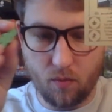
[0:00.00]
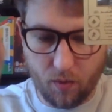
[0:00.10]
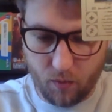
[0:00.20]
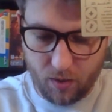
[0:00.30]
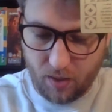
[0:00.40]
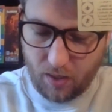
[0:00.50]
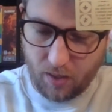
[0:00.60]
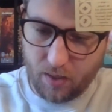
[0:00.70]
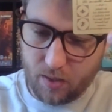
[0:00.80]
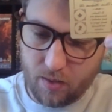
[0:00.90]
we would
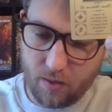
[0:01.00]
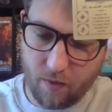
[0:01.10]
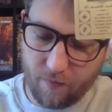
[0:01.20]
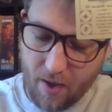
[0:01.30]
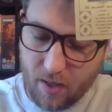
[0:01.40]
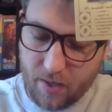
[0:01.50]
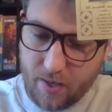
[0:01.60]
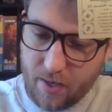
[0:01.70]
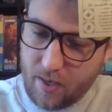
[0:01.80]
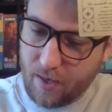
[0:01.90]
need a
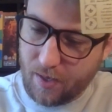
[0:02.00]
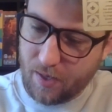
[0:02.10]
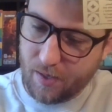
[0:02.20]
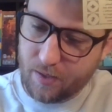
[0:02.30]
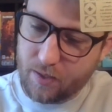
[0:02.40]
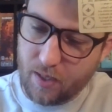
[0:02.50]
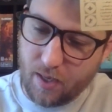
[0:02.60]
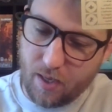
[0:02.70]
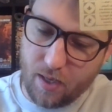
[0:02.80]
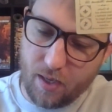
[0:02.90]
valet and
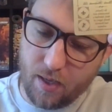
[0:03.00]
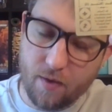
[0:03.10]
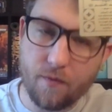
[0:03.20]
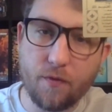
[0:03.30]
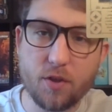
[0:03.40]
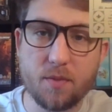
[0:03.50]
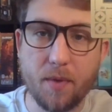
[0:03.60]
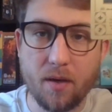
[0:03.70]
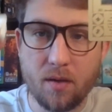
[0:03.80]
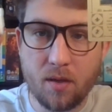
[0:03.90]
a footsman